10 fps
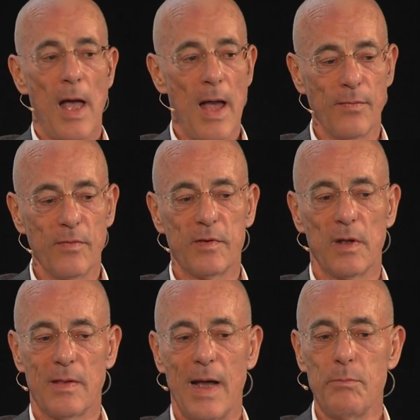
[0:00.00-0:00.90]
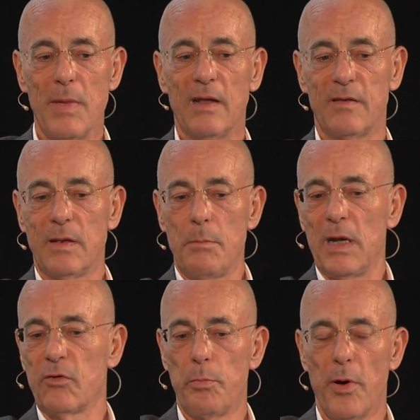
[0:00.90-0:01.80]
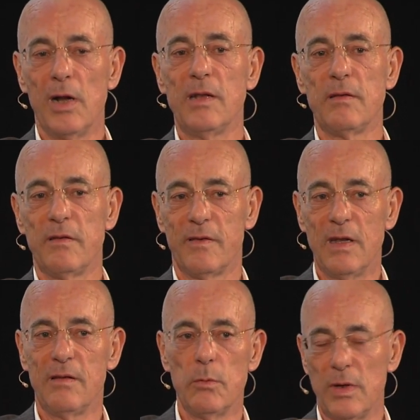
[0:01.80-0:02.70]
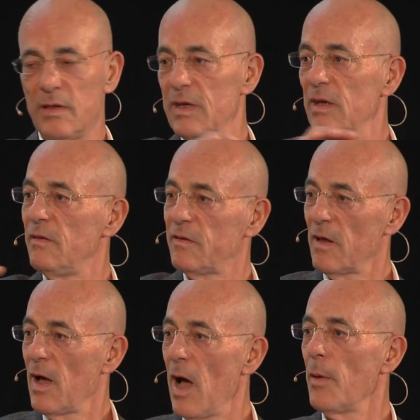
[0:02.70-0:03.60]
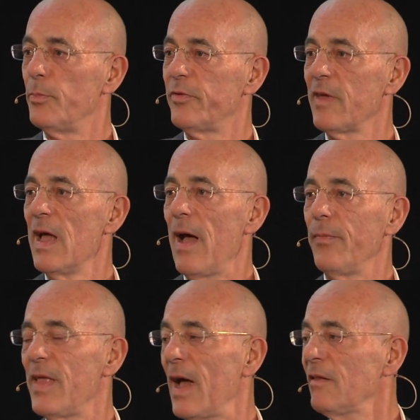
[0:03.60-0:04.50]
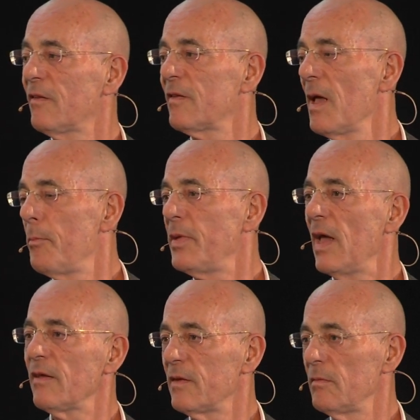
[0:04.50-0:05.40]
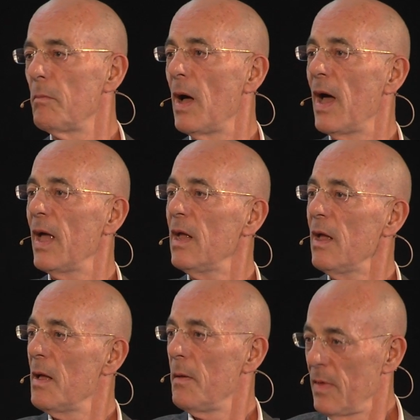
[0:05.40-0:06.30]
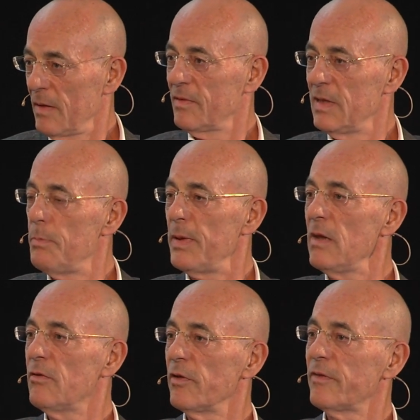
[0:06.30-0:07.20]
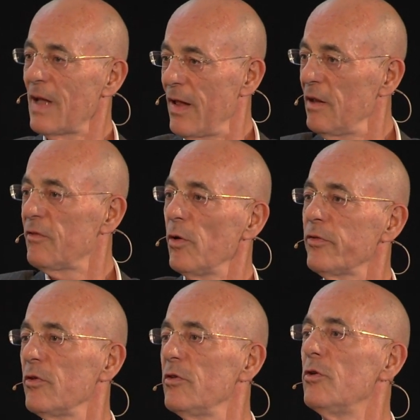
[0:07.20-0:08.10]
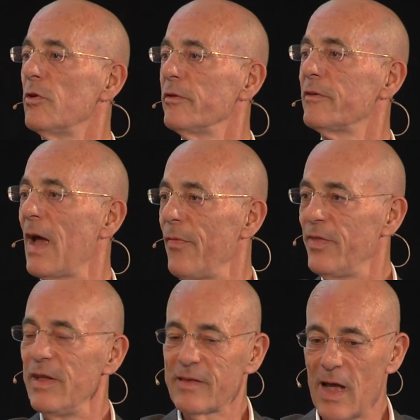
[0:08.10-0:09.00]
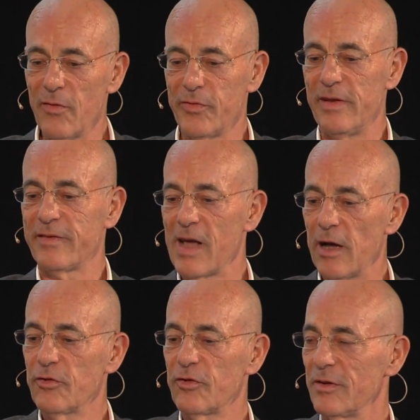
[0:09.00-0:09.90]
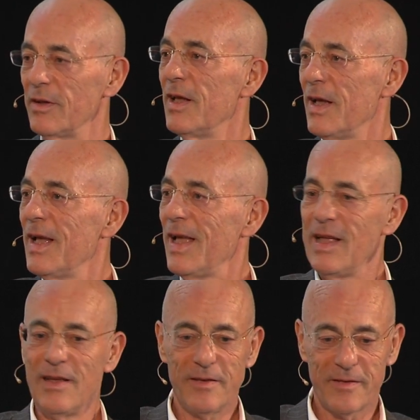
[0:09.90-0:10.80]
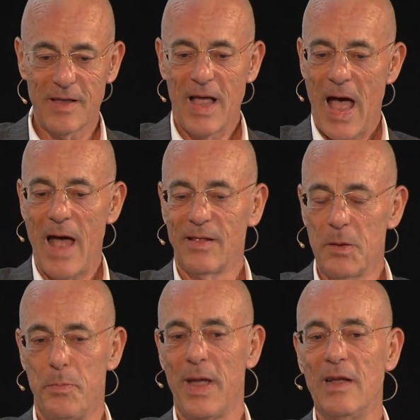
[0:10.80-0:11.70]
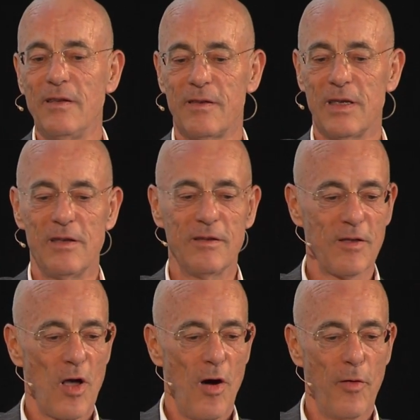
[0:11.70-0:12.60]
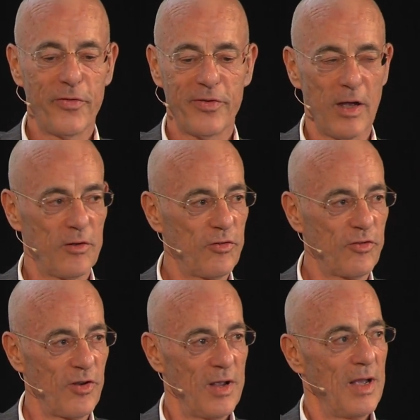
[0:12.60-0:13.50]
And that makes it a metropolitan city with these hubs. And that's Pierre's and my deep interest, and it's also yours. And this kind of discussion is at the basis of such